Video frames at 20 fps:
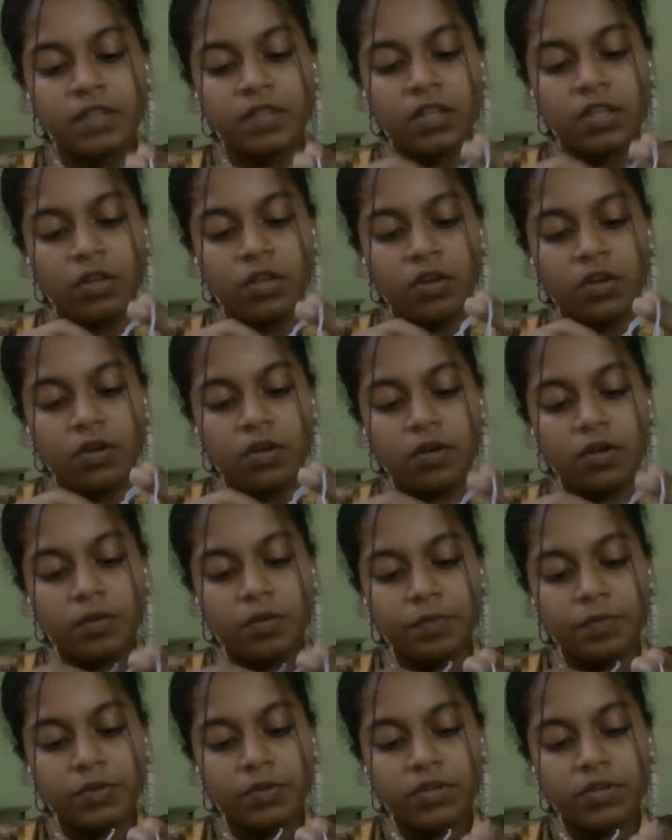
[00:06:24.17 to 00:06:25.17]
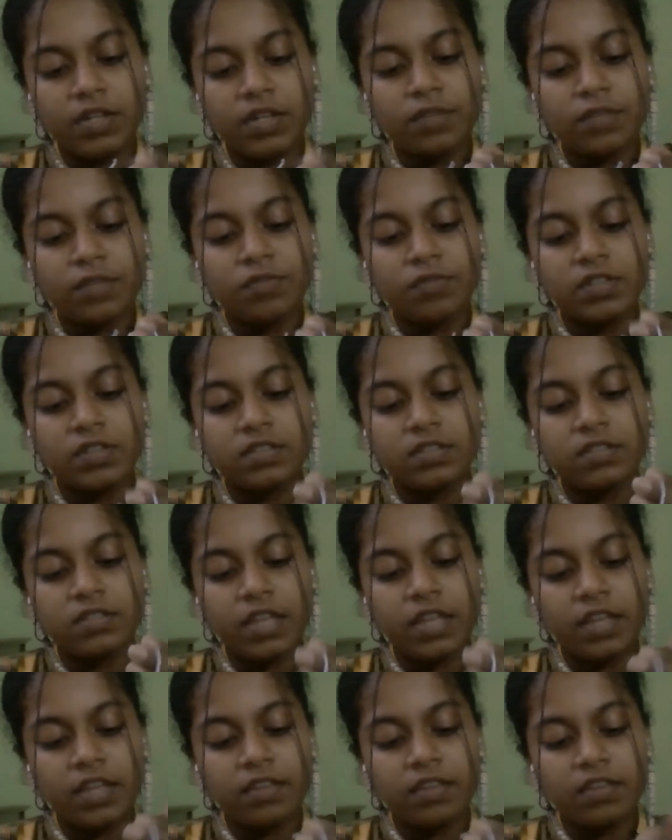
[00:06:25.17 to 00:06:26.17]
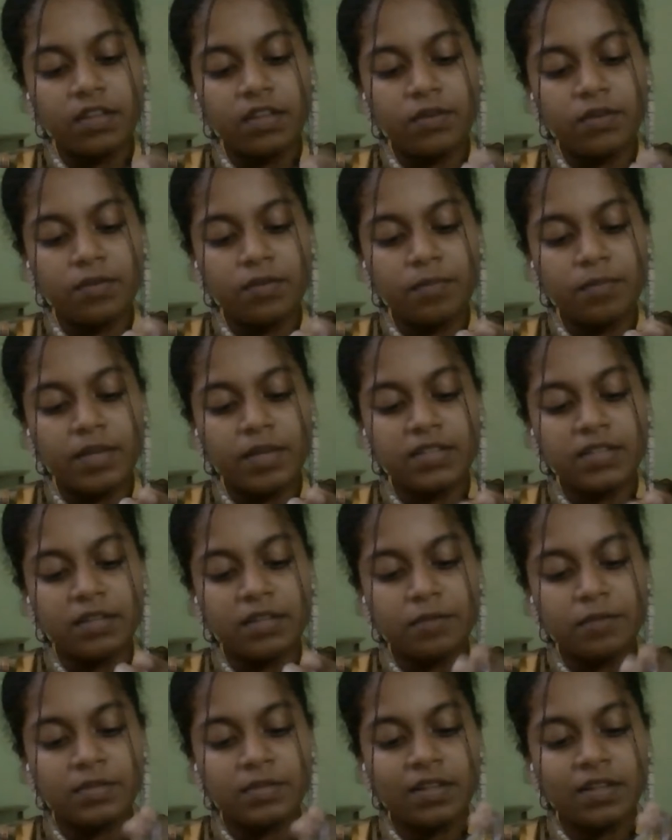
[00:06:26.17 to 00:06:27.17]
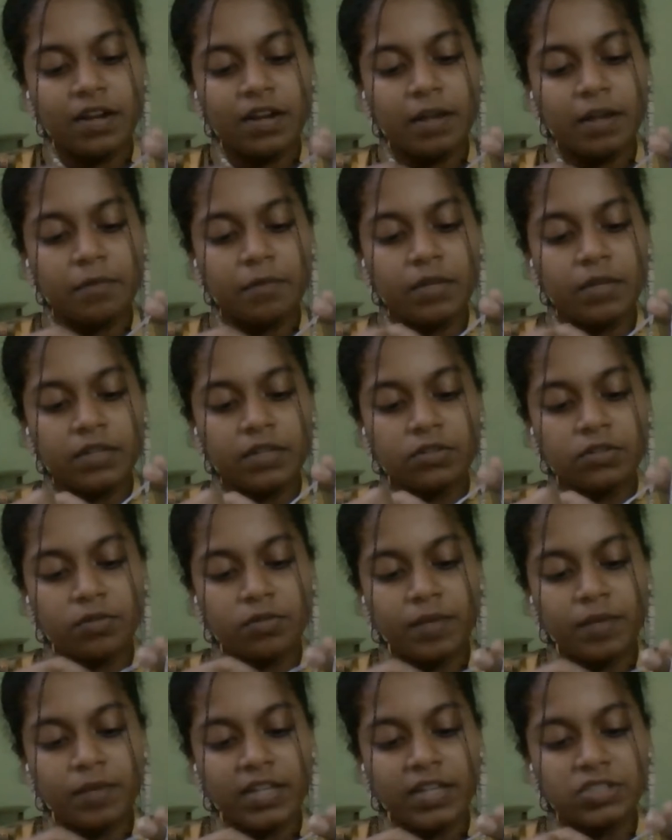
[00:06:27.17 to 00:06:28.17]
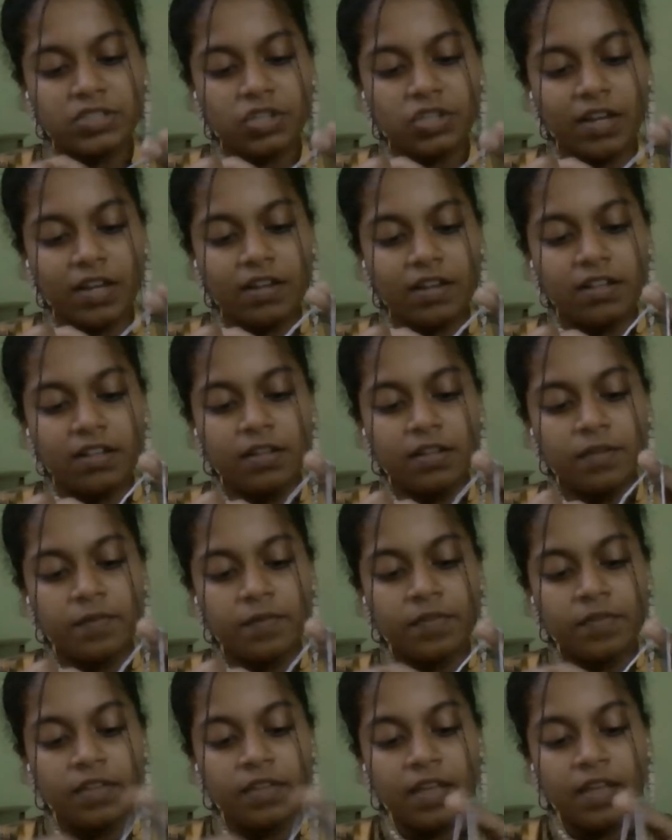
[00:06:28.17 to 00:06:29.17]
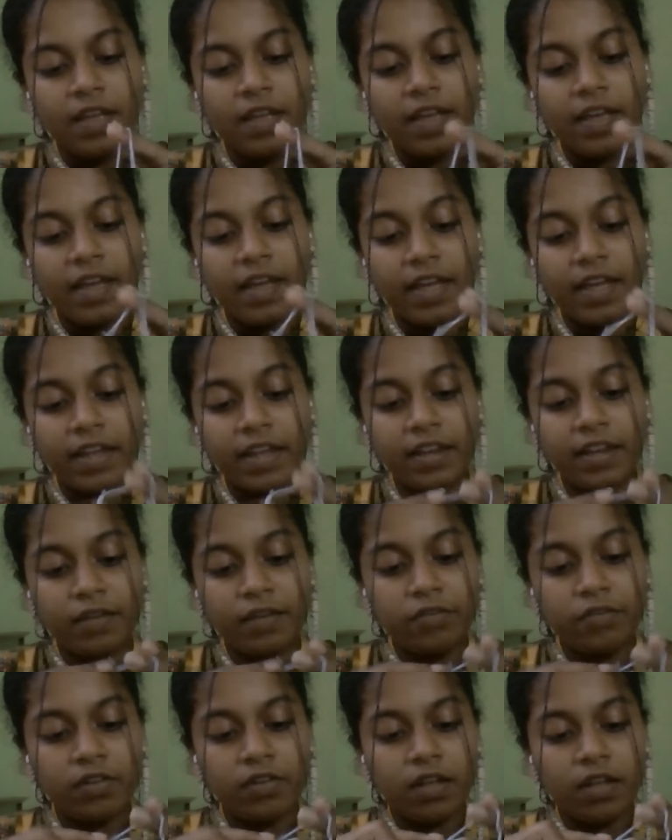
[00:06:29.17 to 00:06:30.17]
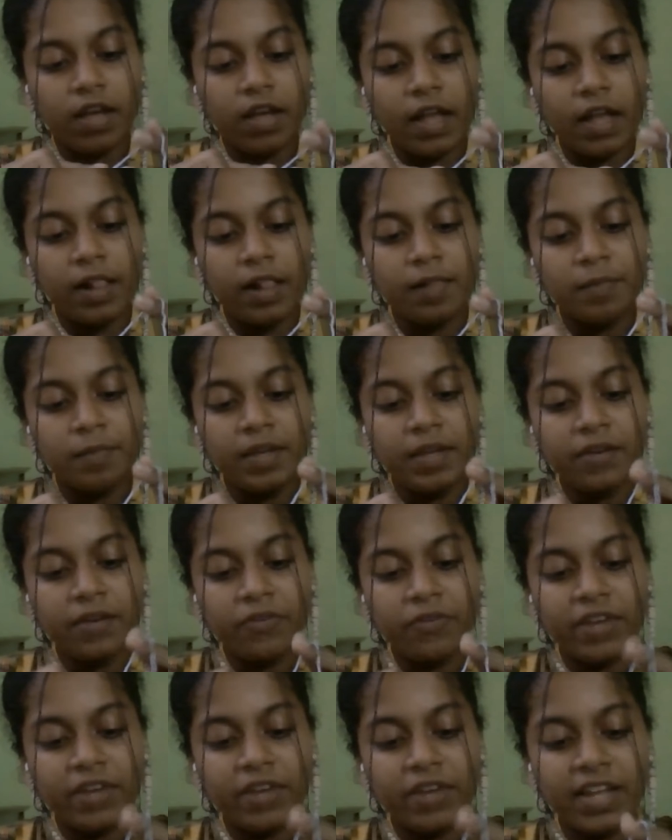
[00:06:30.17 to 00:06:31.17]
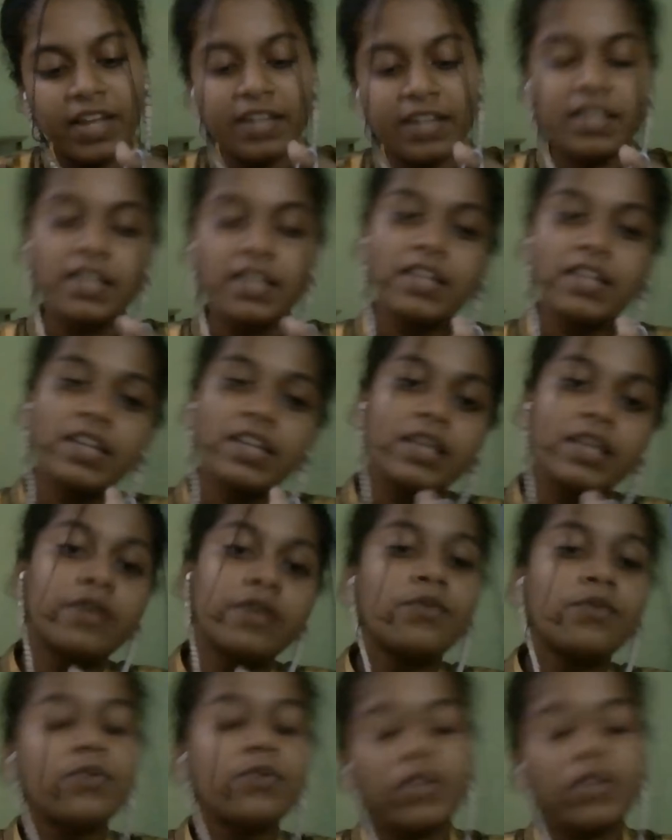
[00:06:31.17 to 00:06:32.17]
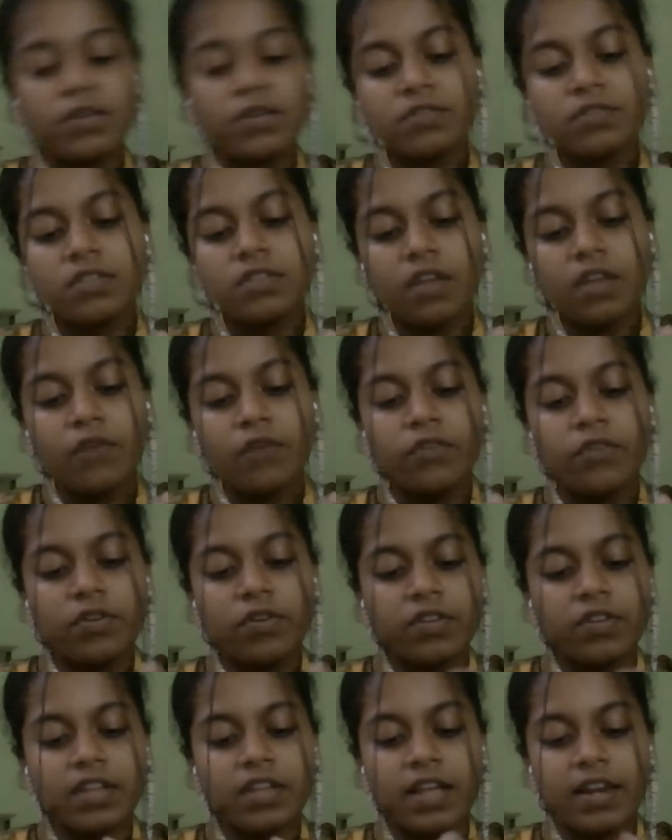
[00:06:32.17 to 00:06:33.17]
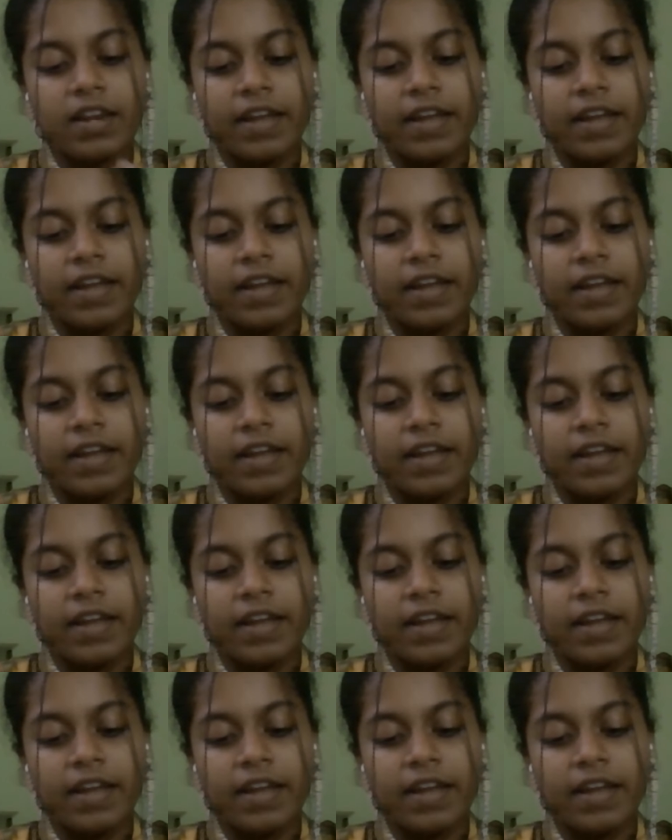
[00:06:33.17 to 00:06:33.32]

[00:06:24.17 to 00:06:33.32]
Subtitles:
hope you guys will stay tuned by subscribing to my channel, and I'll be creating new stuff every day. Like